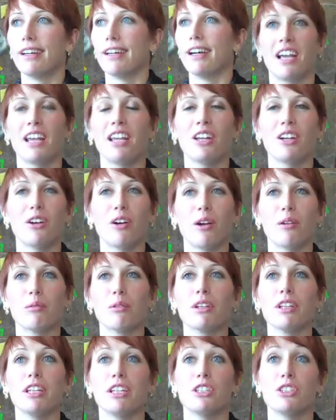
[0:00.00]
I
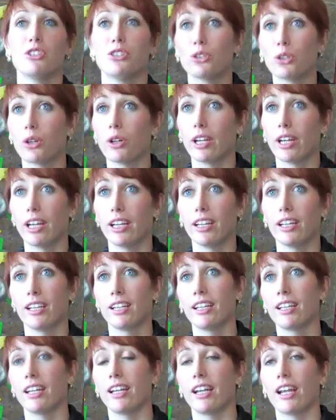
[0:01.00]
really enjoy
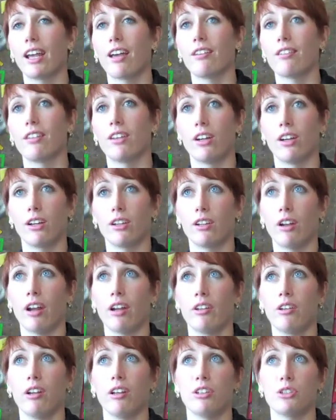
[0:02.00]
getting out there.
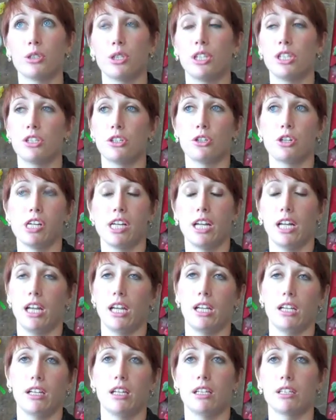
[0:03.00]
I enjoy the
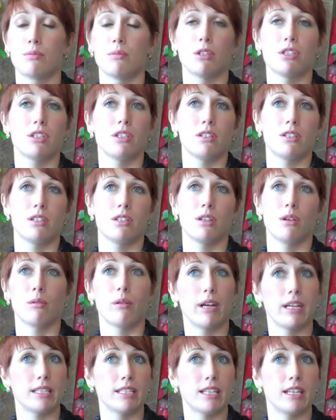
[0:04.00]
training as much as the
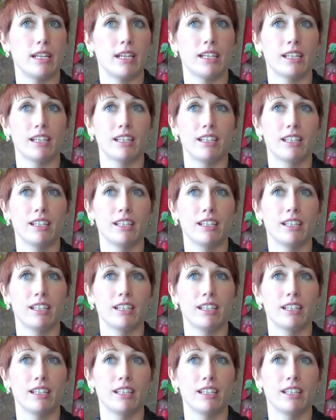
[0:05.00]
racing.